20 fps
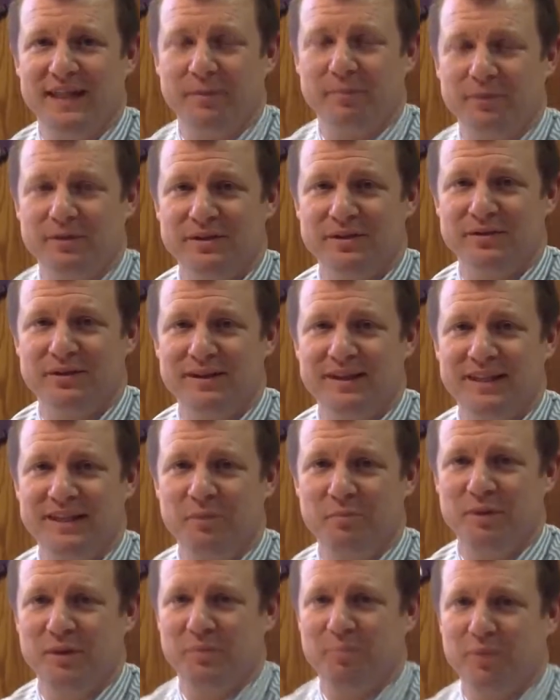the opportunity to
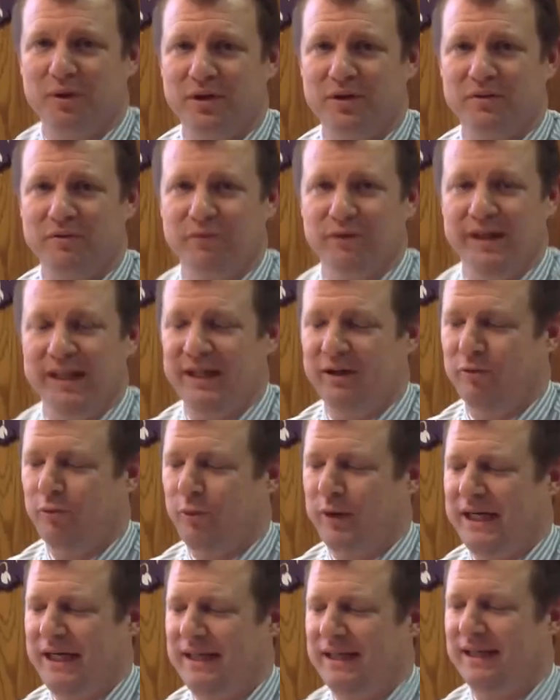be a part of Reading
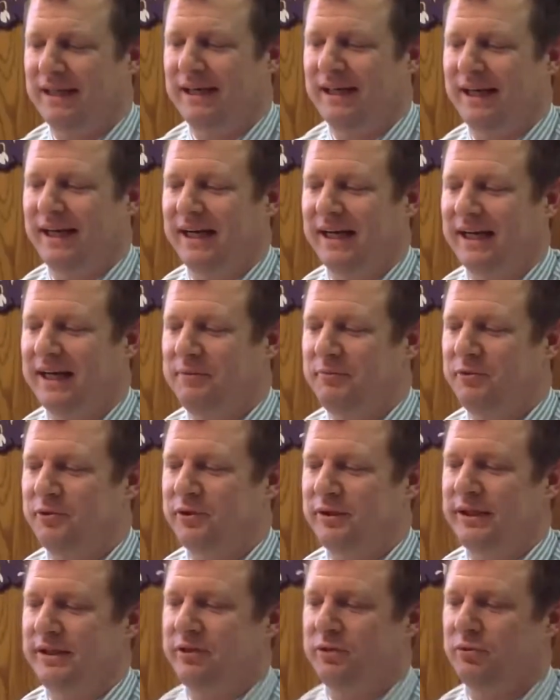Week, and I'm
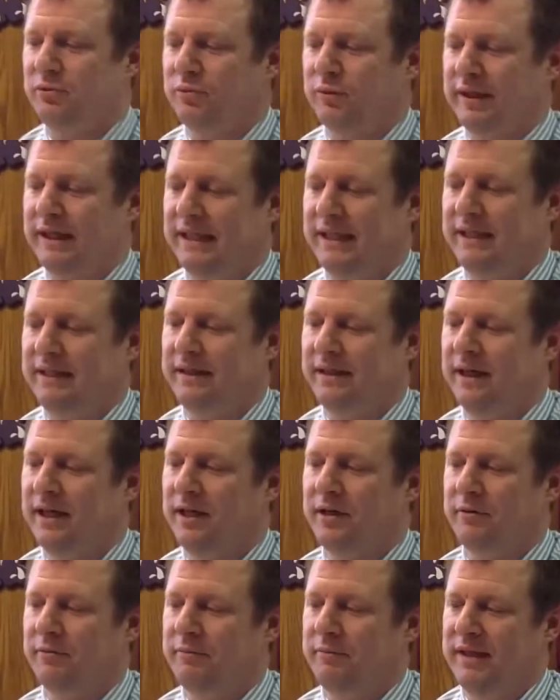going to read
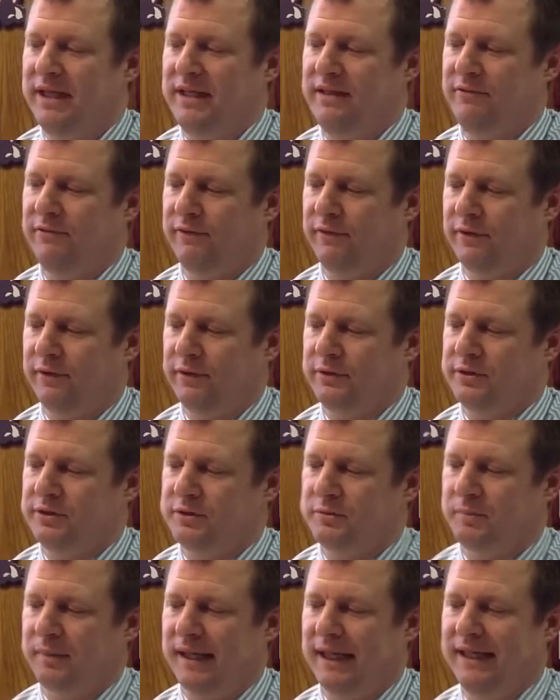Me
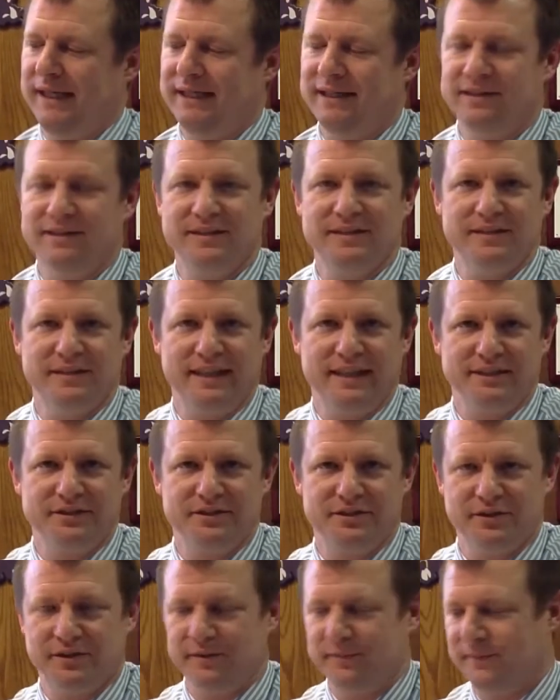First by Helen
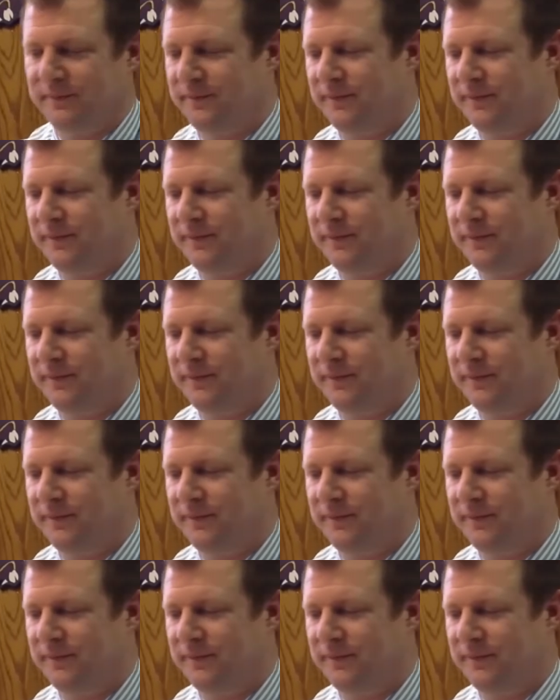Lester.